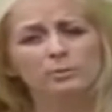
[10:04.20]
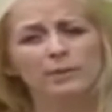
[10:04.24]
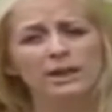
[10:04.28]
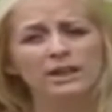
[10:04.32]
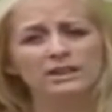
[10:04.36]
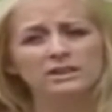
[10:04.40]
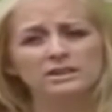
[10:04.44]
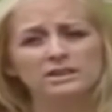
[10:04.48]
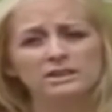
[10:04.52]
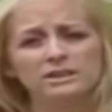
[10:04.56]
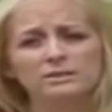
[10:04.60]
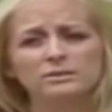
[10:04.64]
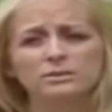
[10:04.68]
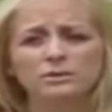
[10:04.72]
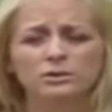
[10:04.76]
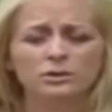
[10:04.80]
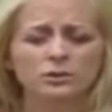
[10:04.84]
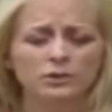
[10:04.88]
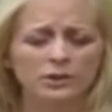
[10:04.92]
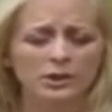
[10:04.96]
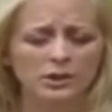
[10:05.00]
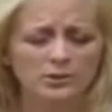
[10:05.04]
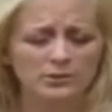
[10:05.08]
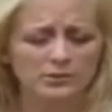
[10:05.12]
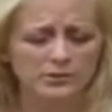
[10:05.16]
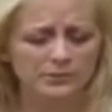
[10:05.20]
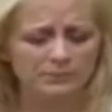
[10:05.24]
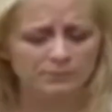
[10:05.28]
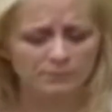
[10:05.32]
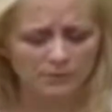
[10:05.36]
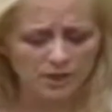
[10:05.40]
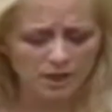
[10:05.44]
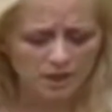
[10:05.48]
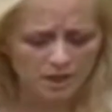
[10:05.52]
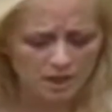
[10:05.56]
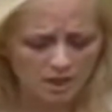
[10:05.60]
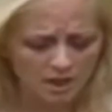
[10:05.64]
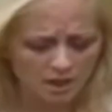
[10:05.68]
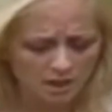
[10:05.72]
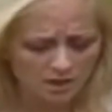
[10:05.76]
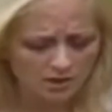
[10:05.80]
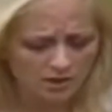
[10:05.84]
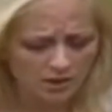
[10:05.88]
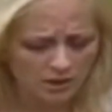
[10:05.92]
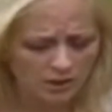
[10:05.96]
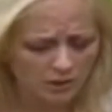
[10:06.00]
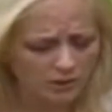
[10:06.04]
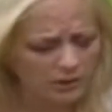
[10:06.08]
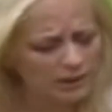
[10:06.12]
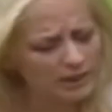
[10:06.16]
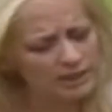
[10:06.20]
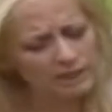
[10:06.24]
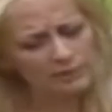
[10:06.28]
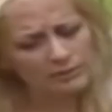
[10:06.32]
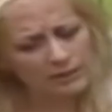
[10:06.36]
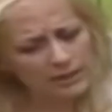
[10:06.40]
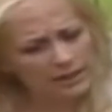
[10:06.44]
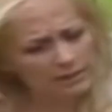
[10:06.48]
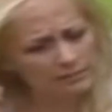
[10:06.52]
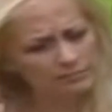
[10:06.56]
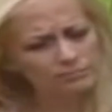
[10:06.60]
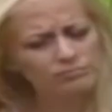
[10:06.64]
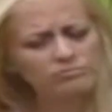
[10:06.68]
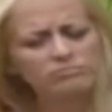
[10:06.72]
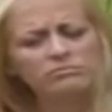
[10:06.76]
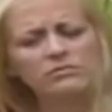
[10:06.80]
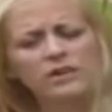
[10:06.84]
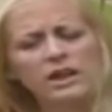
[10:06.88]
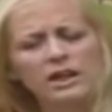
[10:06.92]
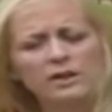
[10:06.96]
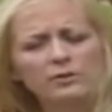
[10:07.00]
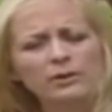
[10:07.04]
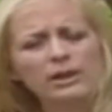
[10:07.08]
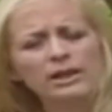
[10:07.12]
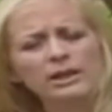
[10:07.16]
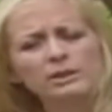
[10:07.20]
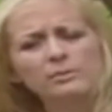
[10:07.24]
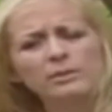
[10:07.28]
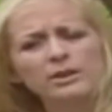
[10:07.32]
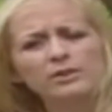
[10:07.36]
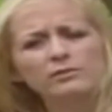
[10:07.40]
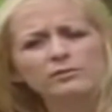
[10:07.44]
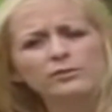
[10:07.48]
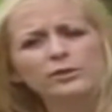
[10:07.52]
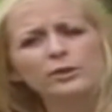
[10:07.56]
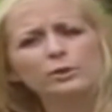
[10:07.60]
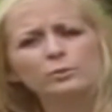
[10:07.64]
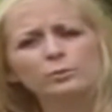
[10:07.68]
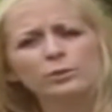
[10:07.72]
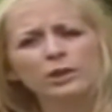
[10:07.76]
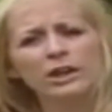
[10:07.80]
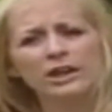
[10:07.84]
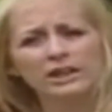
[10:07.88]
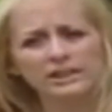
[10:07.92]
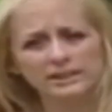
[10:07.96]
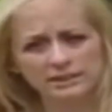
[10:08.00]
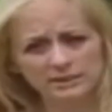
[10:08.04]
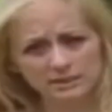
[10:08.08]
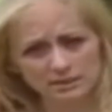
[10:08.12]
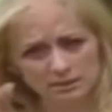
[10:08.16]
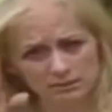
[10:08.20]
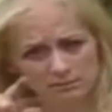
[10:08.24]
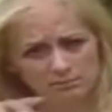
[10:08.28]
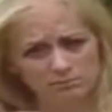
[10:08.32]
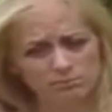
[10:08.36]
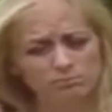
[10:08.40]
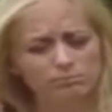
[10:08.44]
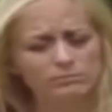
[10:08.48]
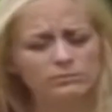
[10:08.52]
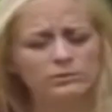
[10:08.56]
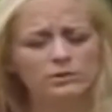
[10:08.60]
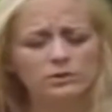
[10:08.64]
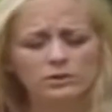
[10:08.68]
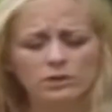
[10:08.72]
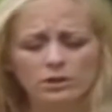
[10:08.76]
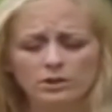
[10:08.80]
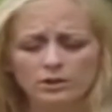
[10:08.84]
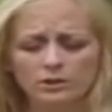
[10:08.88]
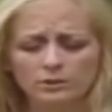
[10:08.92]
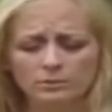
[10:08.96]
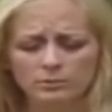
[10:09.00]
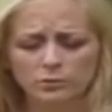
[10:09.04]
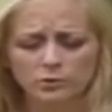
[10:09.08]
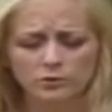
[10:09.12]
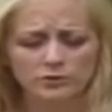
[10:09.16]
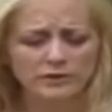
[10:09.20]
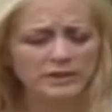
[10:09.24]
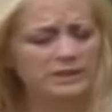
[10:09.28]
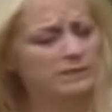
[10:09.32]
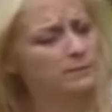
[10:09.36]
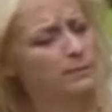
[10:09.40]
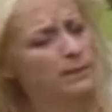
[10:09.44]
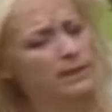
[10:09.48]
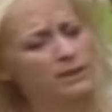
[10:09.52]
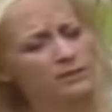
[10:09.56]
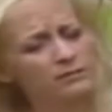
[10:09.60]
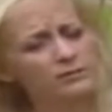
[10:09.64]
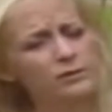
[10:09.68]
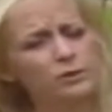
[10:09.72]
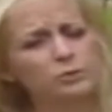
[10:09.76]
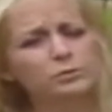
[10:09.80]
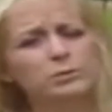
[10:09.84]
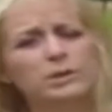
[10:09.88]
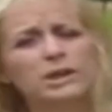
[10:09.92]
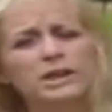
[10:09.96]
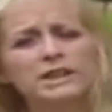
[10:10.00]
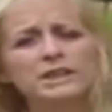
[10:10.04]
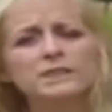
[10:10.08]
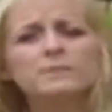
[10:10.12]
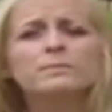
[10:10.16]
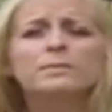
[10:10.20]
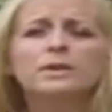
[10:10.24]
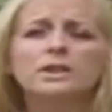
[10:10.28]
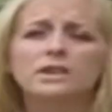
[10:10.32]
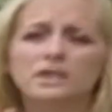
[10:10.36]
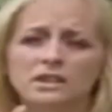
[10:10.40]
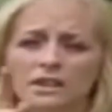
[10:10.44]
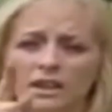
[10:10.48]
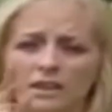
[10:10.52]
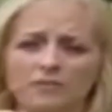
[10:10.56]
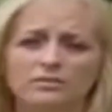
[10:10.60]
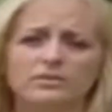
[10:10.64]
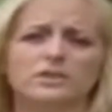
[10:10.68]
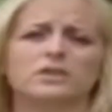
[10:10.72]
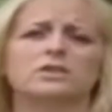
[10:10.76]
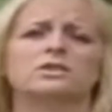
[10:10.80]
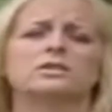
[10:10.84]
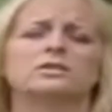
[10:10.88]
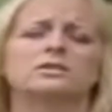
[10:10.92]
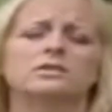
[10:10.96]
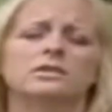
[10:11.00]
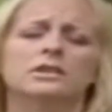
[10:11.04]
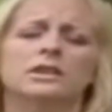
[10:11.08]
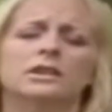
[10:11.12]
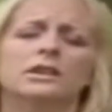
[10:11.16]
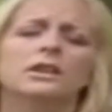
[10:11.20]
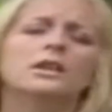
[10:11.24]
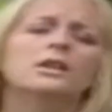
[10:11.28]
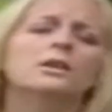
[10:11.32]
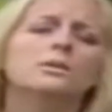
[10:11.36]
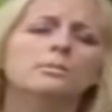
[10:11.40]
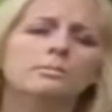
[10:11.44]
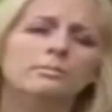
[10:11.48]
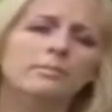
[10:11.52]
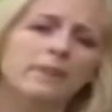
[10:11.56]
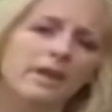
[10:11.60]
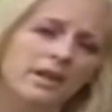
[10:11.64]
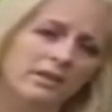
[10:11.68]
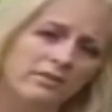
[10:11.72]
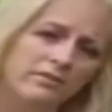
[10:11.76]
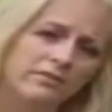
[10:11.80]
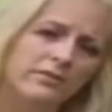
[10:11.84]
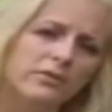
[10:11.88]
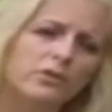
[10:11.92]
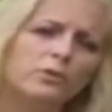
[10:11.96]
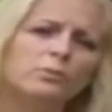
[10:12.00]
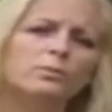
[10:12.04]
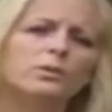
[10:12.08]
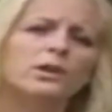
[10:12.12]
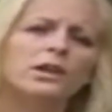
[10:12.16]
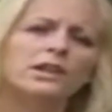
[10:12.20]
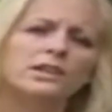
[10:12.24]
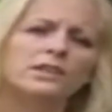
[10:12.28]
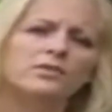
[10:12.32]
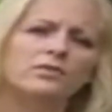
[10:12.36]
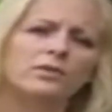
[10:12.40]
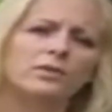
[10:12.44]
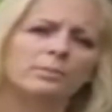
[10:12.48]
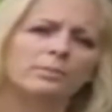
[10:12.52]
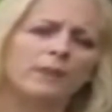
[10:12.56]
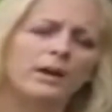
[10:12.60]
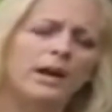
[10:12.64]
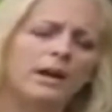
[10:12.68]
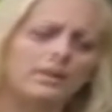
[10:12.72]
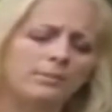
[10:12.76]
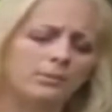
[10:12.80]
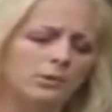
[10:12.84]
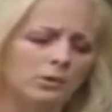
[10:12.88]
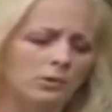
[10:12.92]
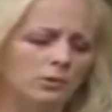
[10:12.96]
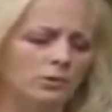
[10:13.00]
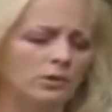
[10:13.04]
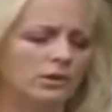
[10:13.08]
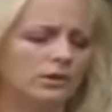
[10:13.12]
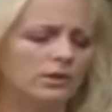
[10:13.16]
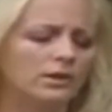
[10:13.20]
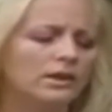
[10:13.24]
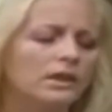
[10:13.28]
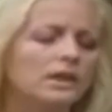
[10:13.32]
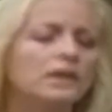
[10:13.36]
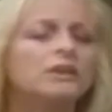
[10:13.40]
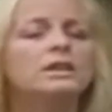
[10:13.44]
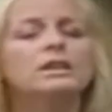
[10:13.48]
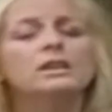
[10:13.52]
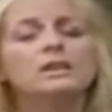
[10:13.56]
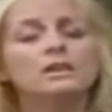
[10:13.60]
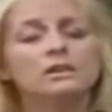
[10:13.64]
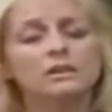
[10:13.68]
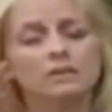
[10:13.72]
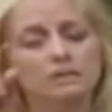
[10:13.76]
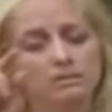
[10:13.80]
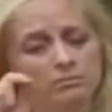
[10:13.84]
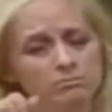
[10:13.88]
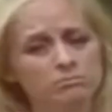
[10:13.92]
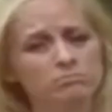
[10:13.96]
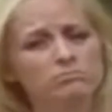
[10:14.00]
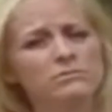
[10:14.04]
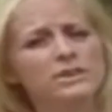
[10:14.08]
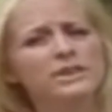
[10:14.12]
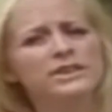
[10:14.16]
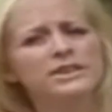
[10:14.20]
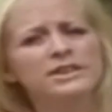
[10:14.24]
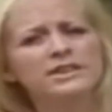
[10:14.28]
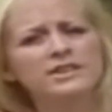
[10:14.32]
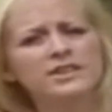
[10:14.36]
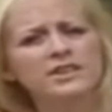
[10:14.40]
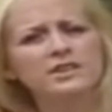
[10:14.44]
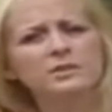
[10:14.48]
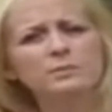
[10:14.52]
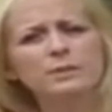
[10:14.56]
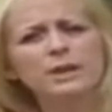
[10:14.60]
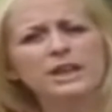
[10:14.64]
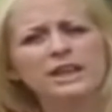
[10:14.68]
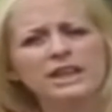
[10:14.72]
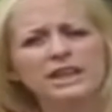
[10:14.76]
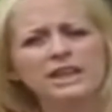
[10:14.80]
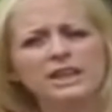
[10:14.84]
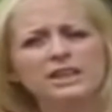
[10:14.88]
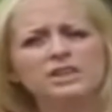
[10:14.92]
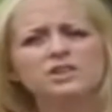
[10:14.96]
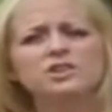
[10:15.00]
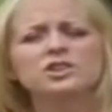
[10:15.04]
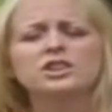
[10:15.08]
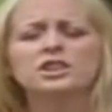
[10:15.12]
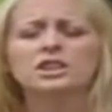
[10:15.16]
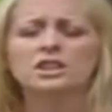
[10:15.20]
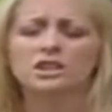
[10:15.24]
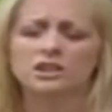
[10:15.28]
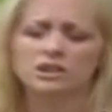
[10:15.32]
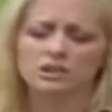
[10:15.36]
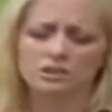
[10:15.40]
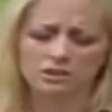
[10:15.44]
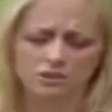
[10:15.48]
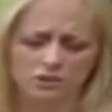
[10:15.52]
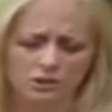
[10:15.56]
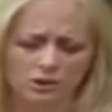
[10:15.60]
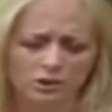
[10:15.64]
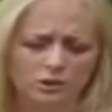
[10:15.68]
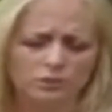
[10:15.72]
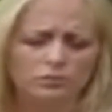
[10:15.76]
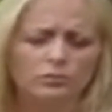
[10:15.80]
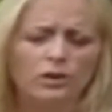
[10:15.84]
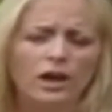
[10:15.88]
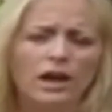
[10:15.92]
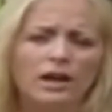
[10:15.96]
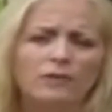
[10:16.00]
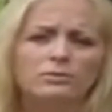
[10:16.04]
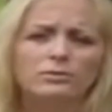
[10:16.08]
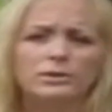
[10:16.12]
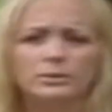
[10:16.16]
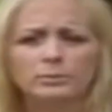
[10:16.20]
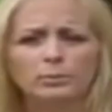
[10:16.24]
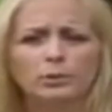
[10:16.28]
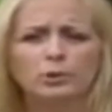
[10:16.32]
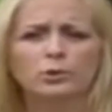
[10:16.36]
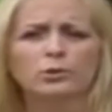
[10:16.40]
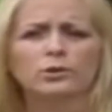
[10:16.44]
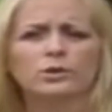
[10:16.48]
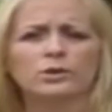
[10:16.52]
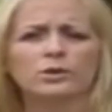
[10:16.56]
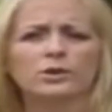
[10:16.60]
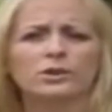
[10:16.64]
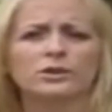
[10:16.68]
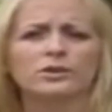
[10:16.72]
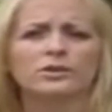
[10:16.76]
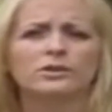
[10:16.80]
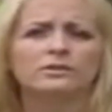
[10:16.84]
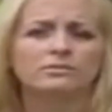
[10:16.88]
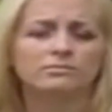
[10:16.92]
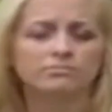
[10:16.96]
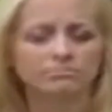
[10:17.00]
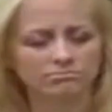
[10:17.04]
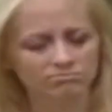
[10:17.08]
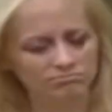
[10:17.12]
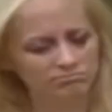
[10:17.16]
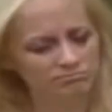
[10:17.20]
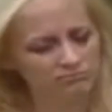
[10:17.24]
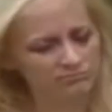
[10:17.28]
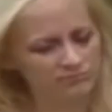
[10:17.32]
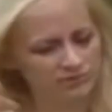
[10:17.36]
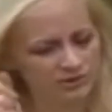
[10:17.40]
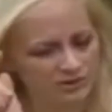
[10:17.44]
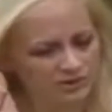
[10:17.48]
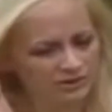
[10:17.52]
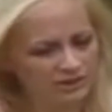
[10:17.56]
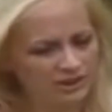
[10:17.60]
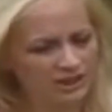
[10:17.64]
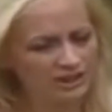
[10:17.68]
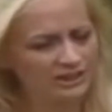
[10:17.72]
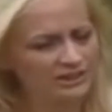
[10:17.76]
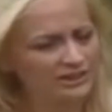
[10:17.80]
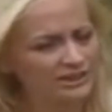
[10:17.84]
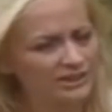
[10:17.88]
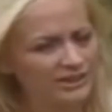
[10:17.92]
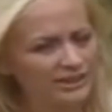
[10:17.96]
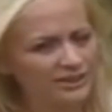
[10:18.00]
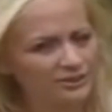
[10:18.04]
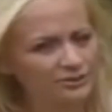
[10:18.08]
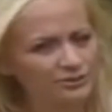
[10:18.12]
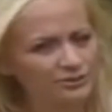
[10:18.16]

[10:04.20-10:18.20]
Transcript: Autobots who knows? So anyway, I recommend full price. Go to the movies, pay full price, but never pay full price for popcorn. And this has been Angie, your Rot Reporter, signing